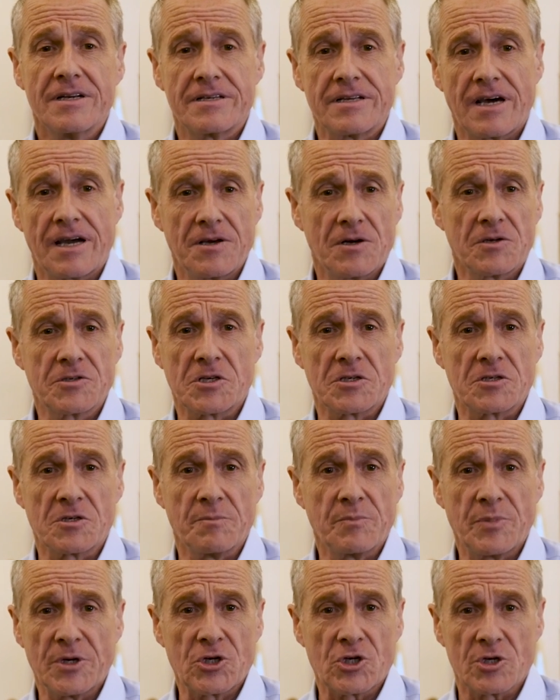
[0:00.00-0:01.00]

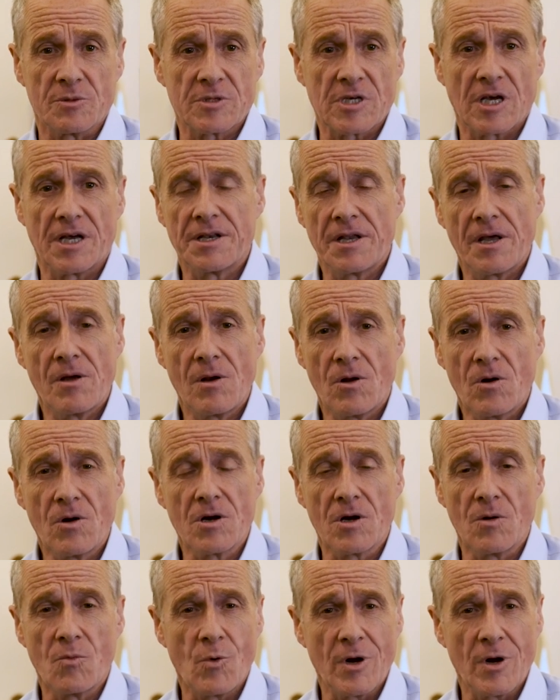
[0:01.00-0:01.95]
diocesan bishops are no longer